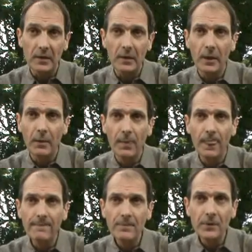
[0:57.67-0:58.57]
You mean
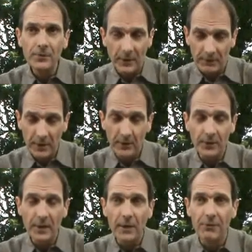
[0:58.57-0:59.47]
stereo? Stereo,
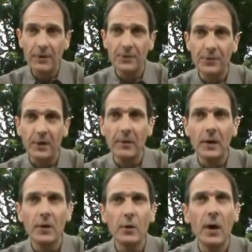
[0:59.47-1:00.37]
yeah, 3D
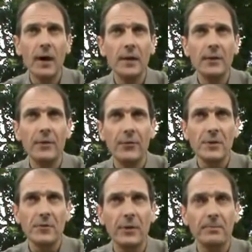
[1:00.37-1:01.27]
stereo in the
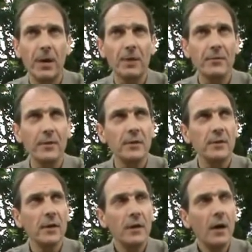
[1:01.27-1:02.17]
feature film part of it.